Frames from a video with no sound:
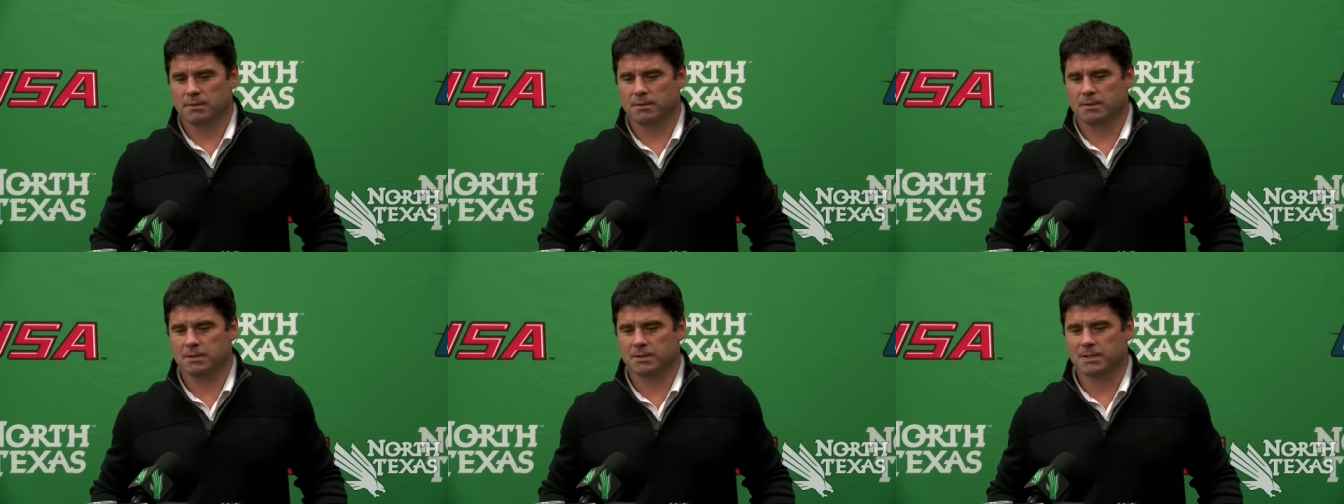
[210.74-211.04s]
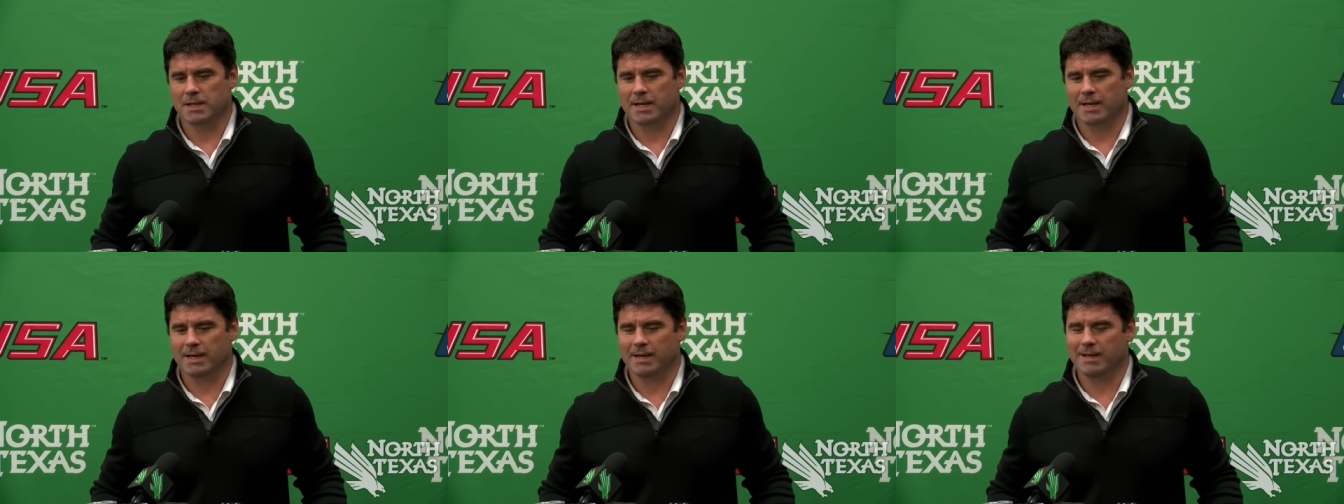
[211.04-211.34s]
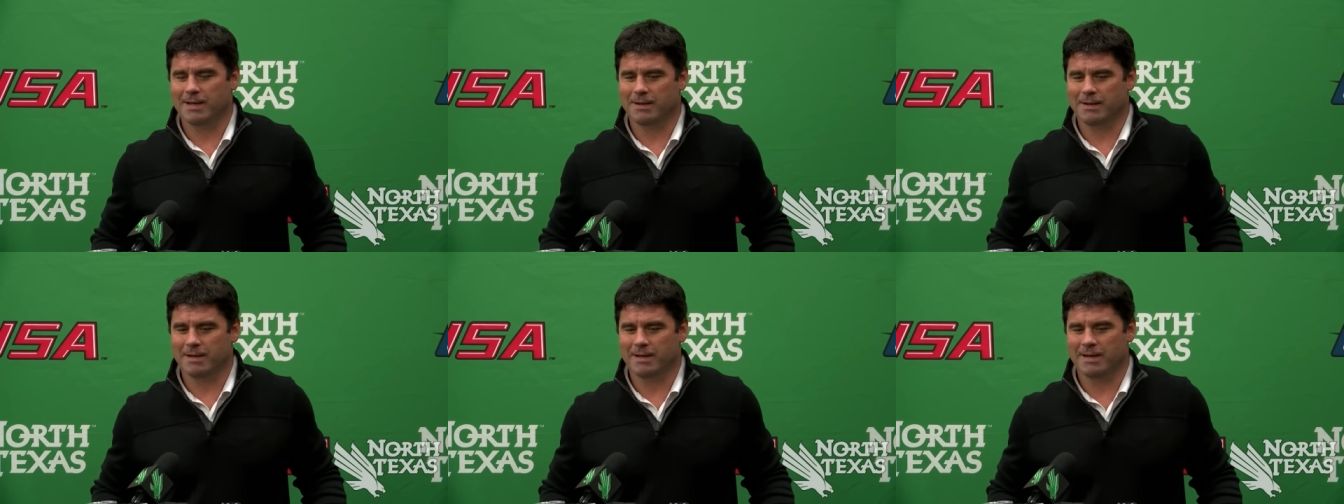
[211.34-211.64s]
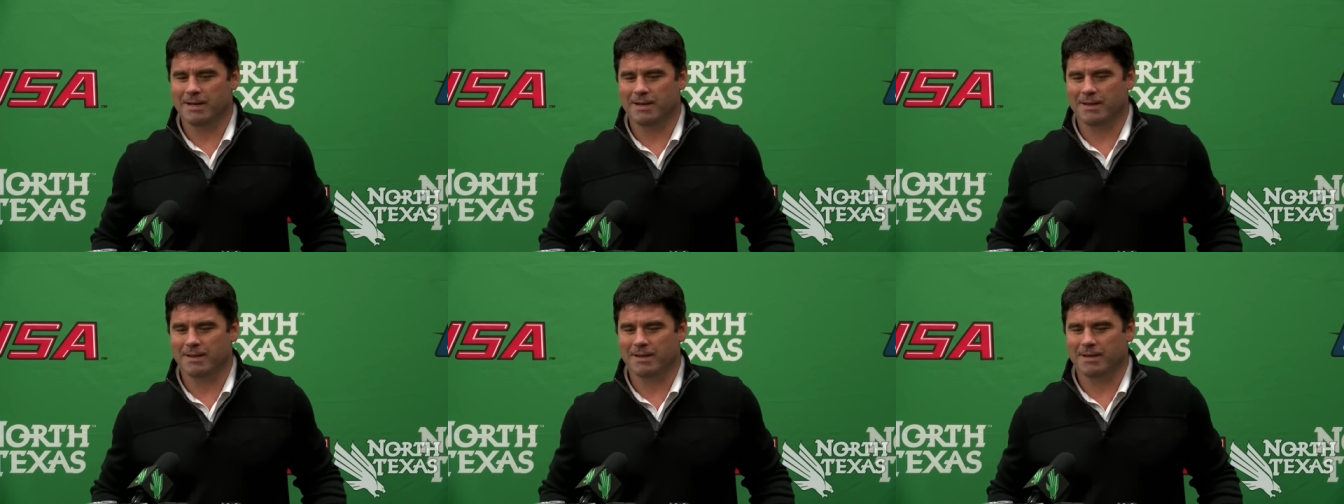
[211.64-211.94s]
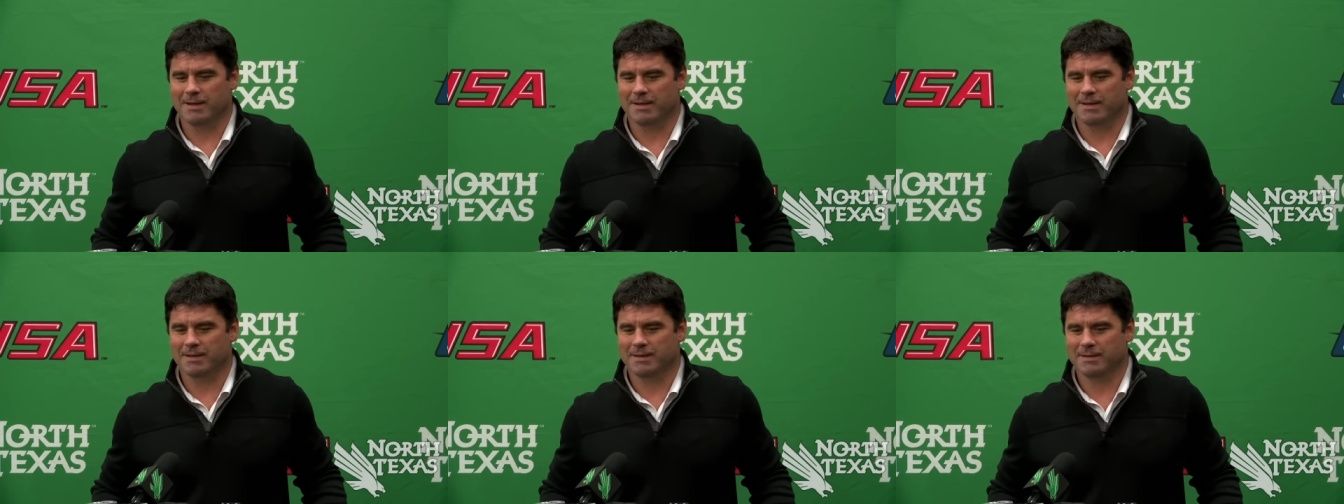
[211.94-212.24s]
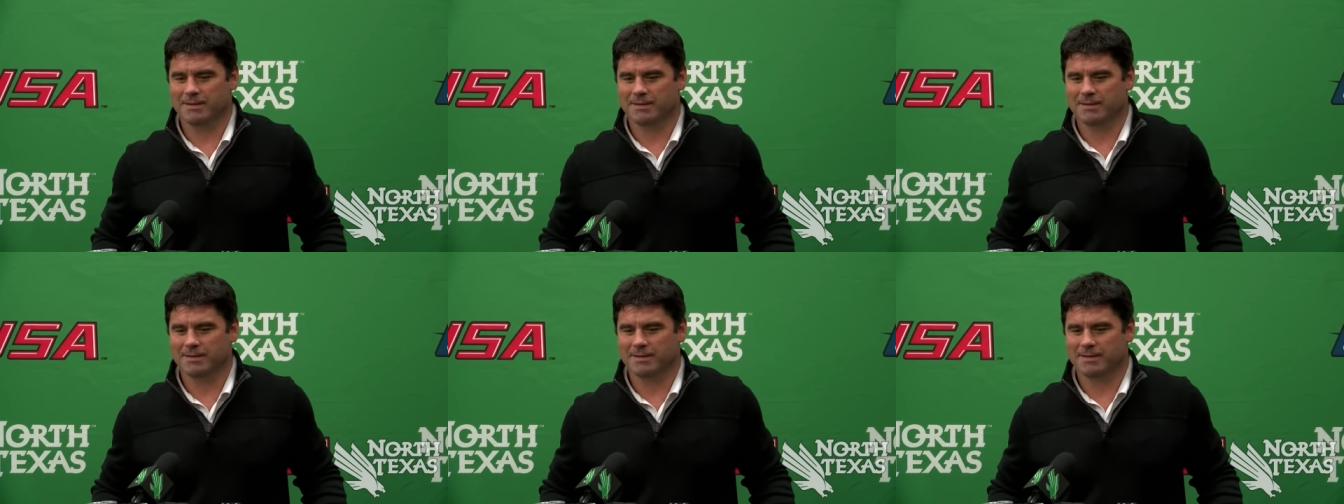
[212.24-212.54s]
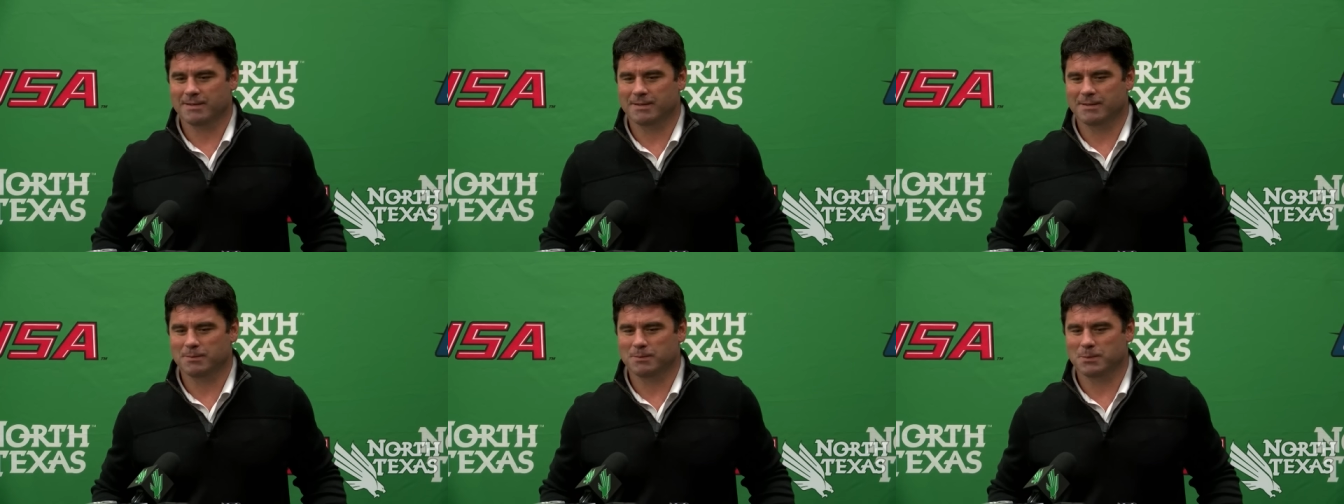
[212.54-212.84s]
just like any
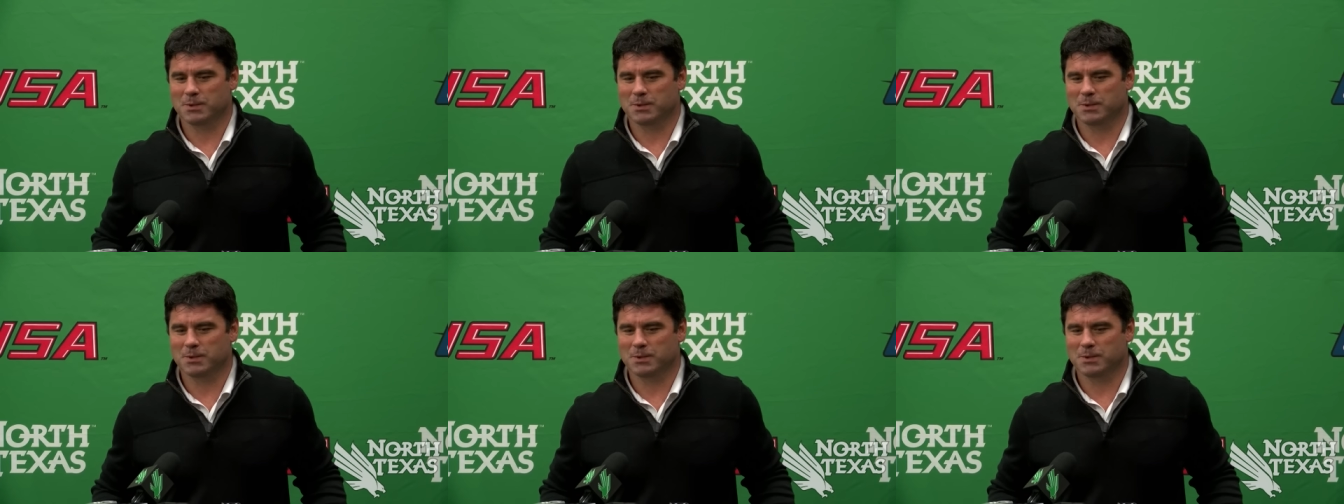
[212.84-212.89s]
anything,